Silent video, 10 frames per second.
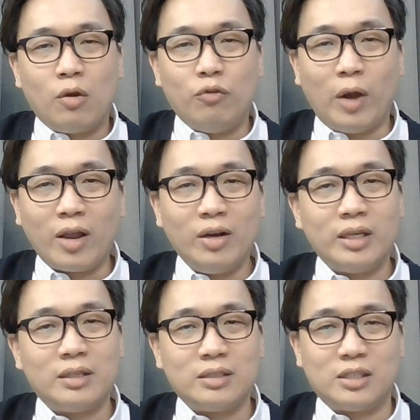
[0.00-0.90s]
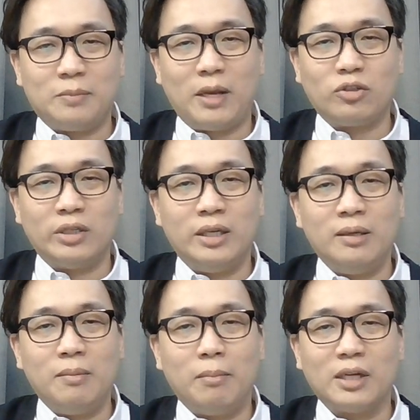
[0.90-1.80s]
regulators
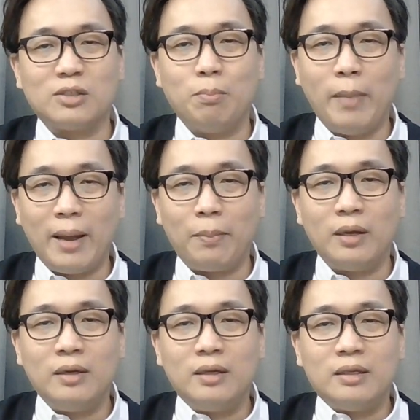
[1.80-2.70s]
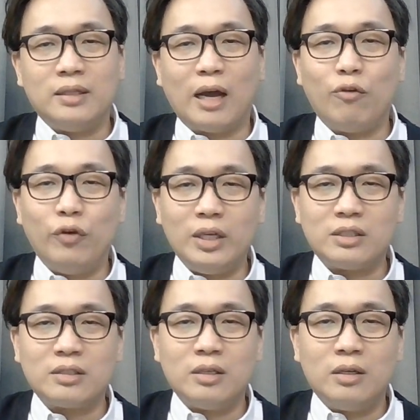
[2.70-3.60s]
especially must map their
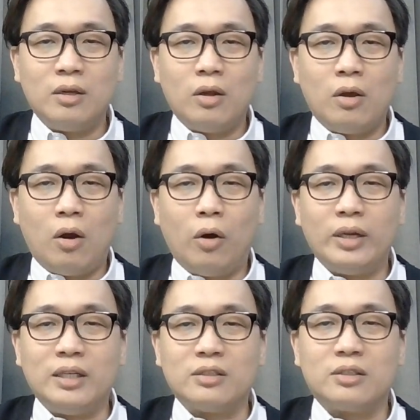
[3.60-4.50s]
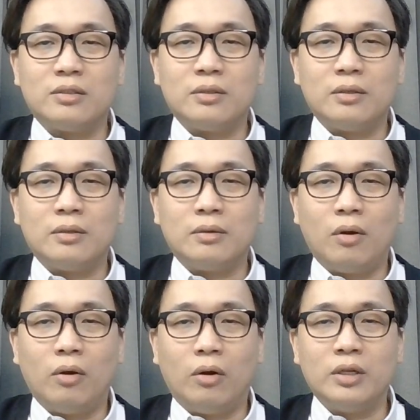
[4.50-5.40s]
risk on
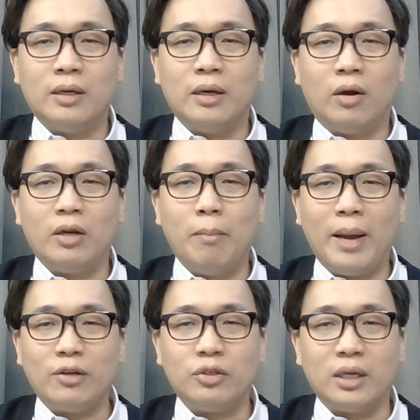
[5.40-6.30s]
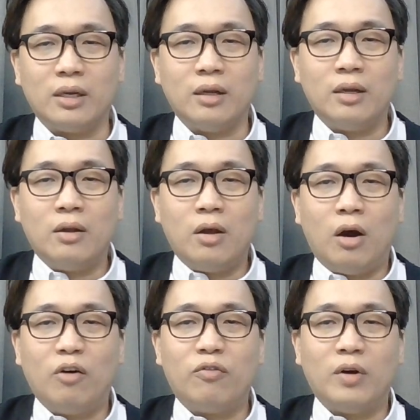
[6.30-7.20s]
a metric
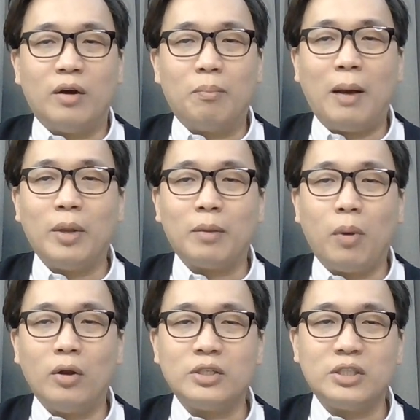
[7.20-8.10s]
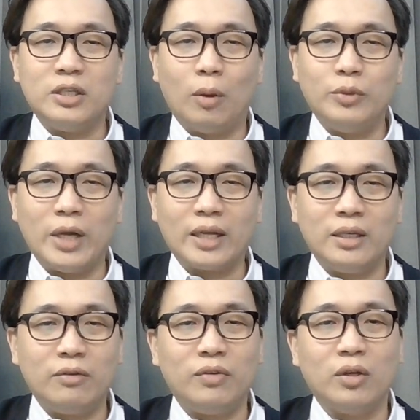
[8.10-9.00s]
of public policy
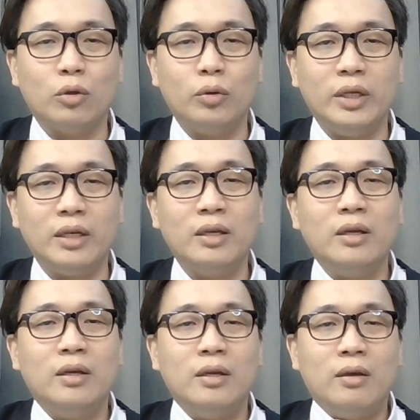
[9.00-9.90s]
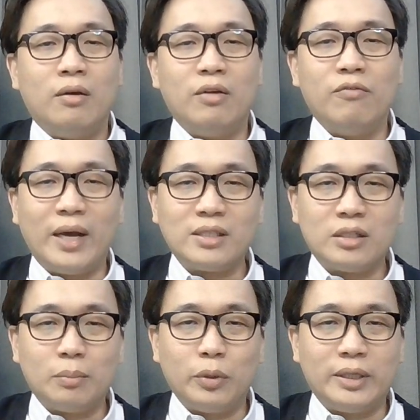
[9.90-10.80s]
objective, including
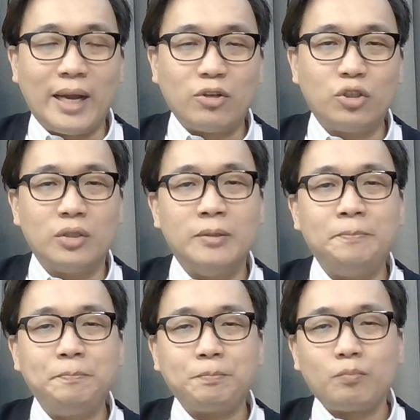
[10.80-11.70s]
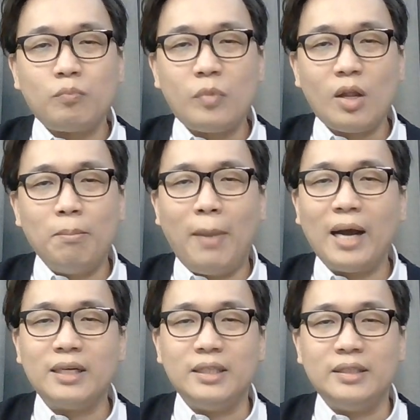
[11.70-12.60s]
investor protection,
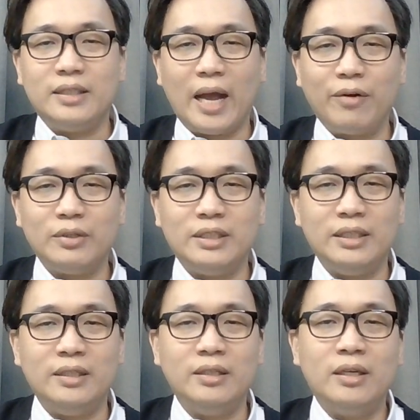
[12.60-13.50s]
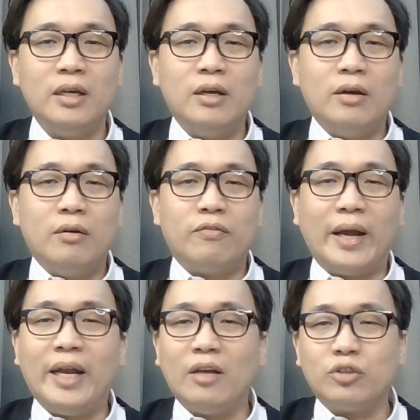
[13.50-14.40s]
market integrity,
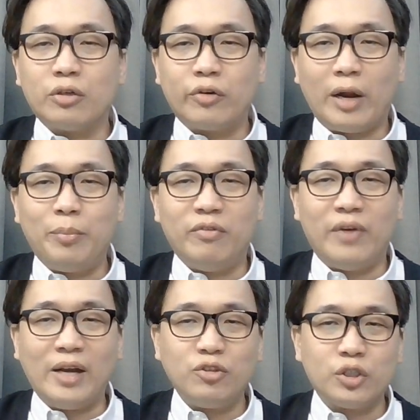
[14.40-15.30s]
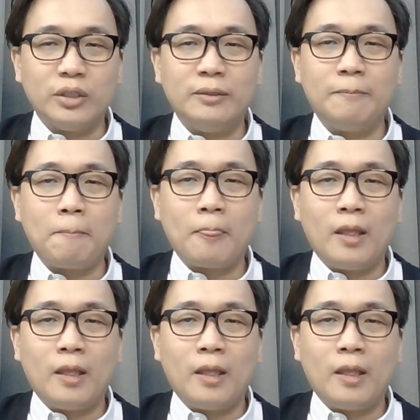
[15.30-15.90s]
financial crime prevention.